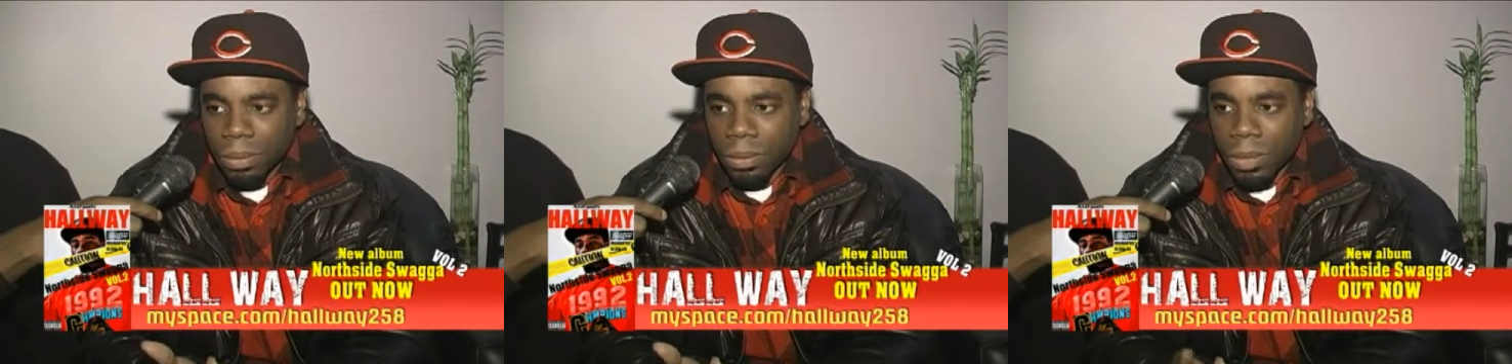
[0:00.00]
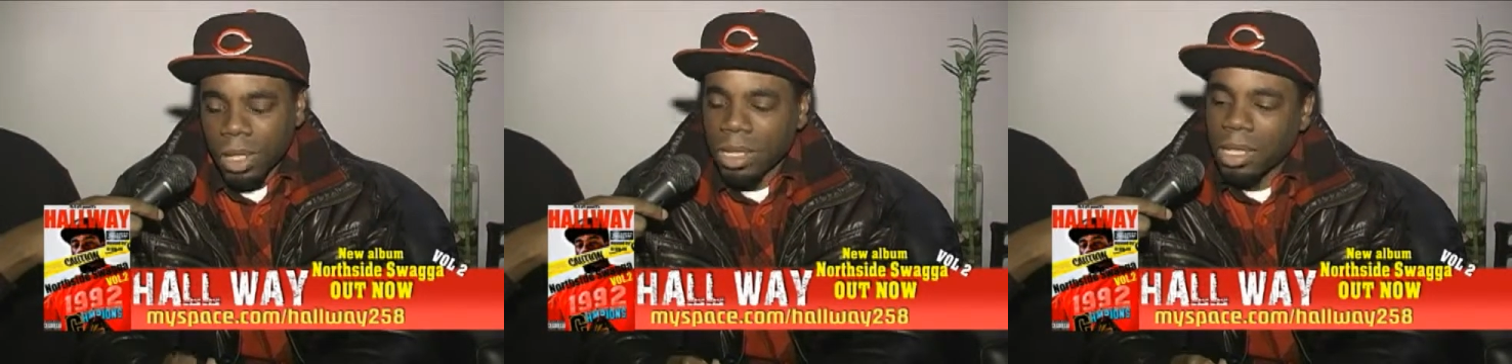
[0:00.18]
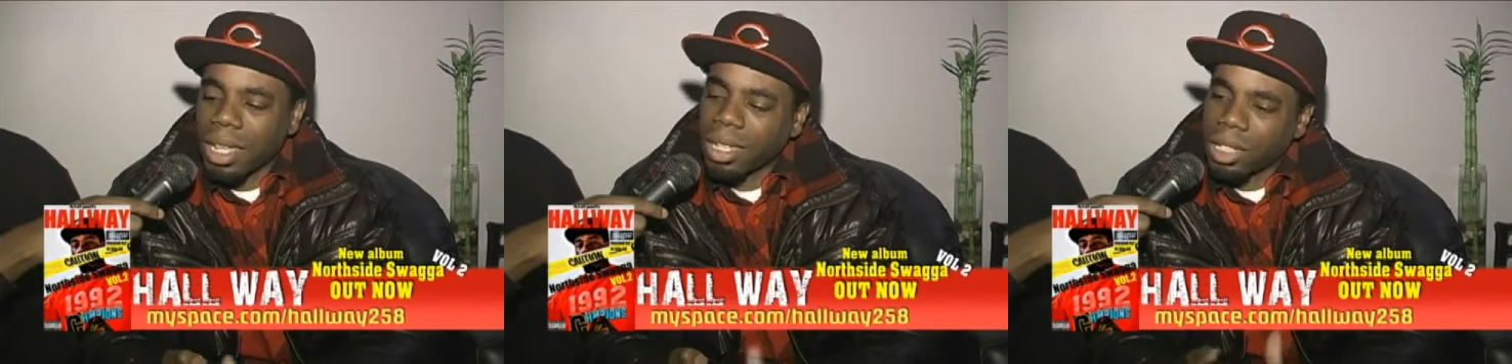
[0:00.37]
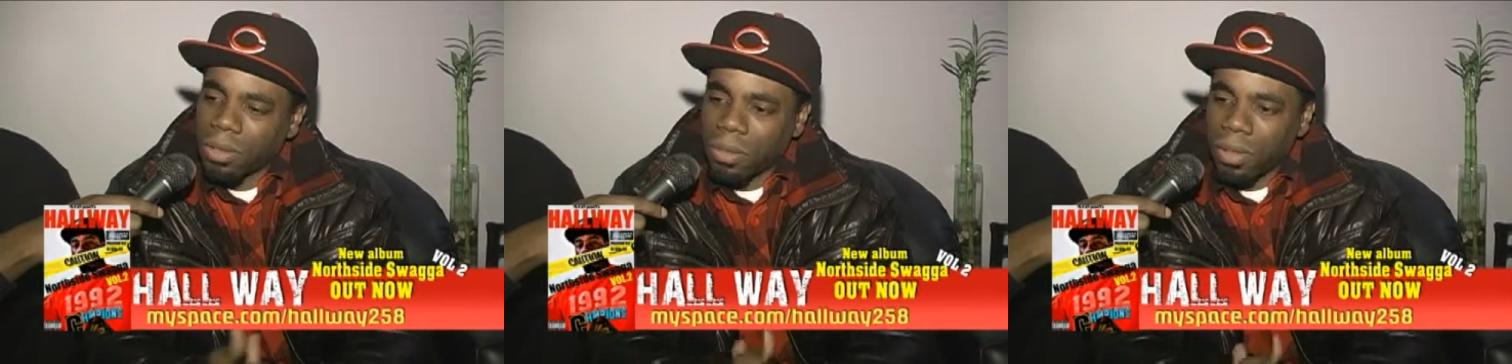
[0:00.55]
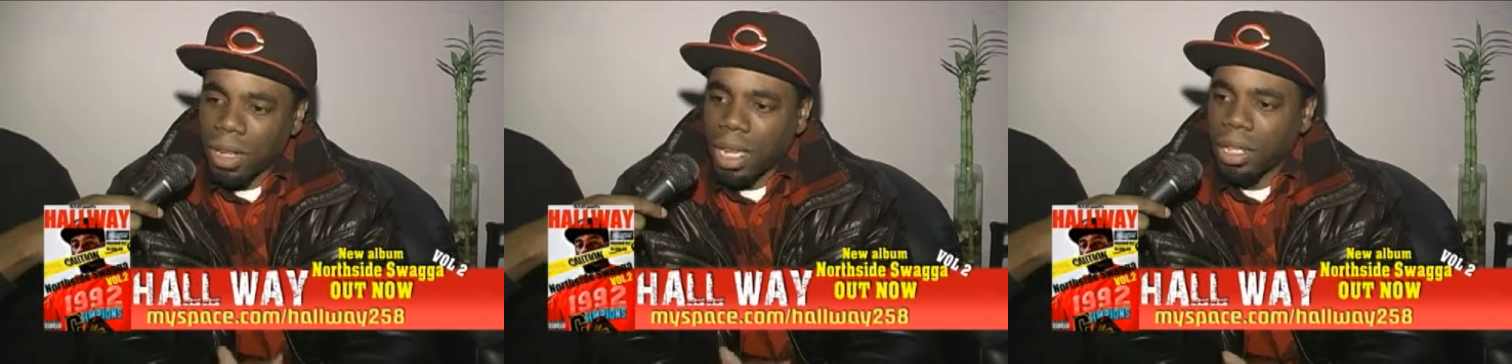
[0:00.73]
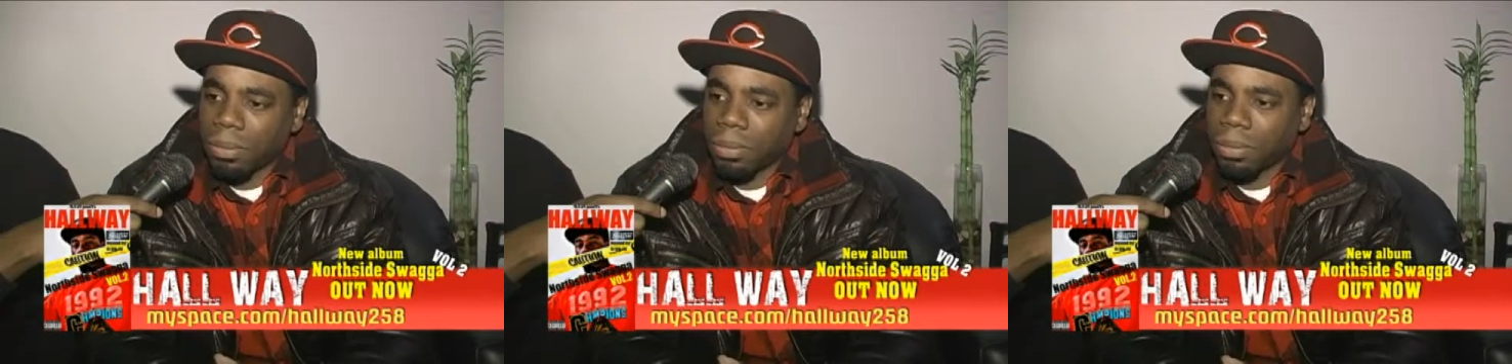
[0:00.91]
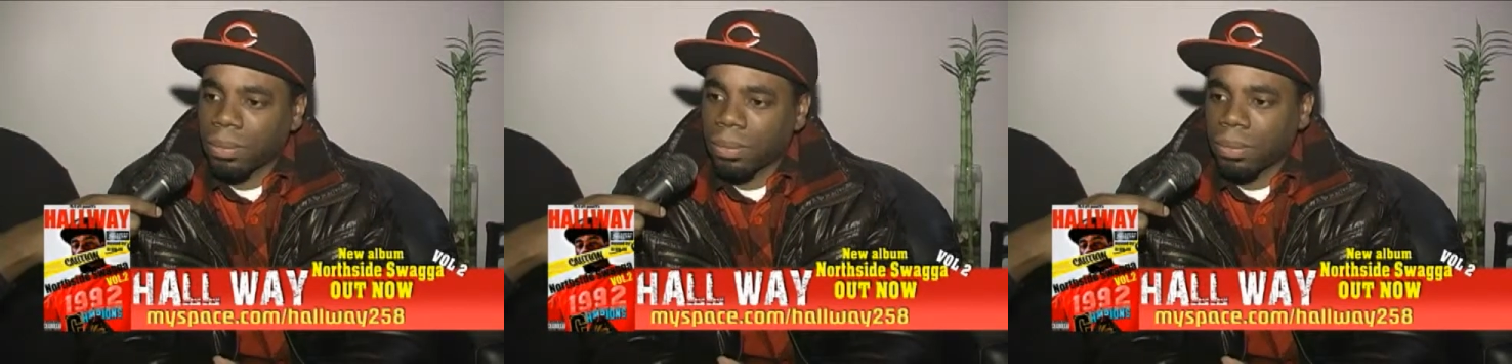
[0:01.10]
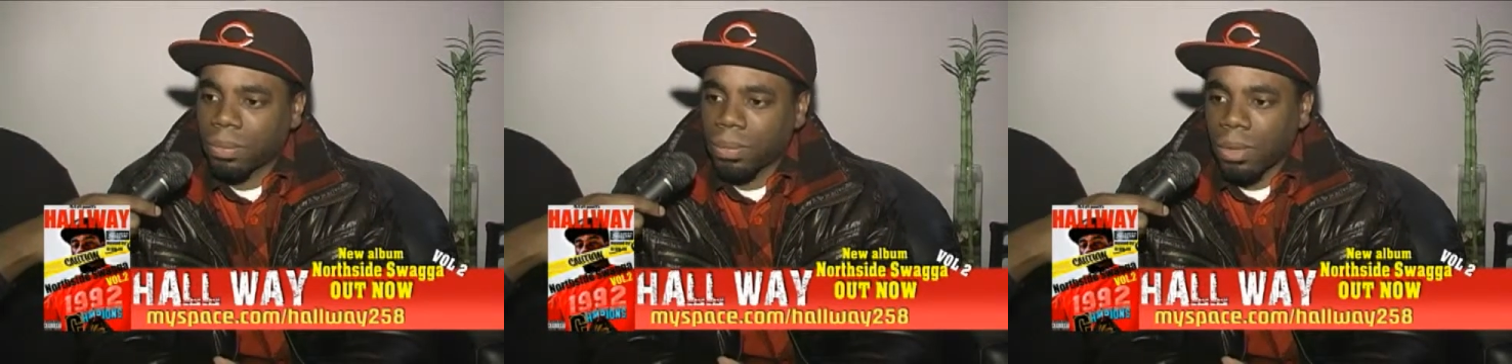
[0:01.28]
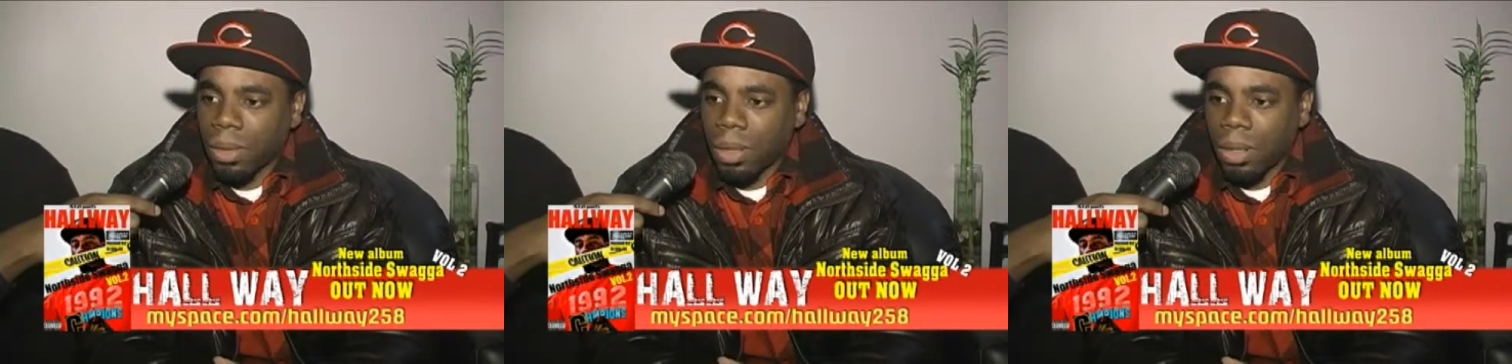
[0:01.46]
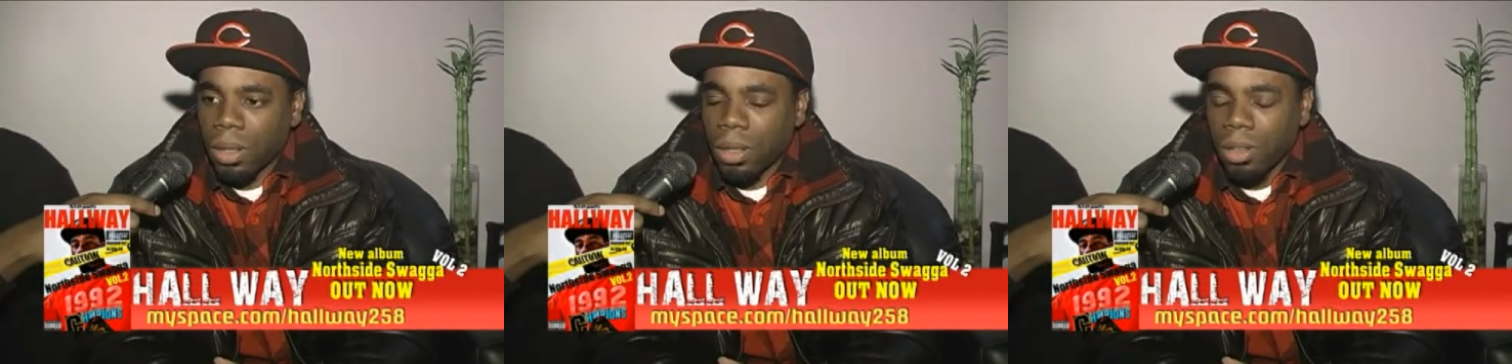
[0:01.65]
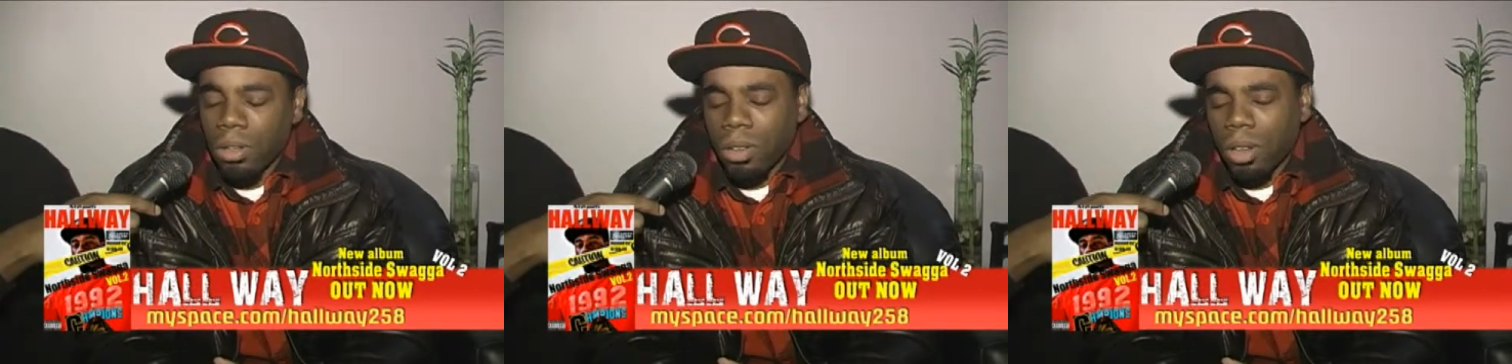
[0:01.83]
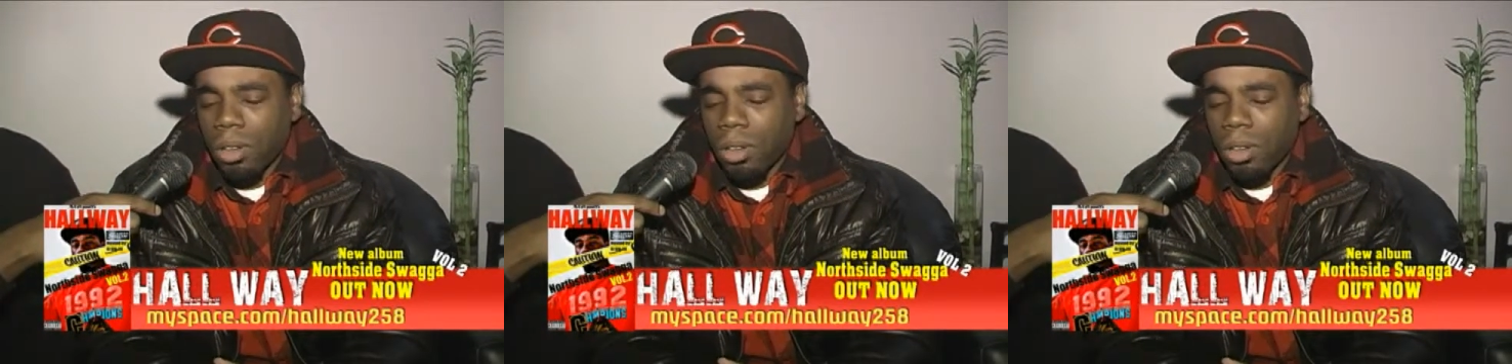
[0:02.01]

a section for like, you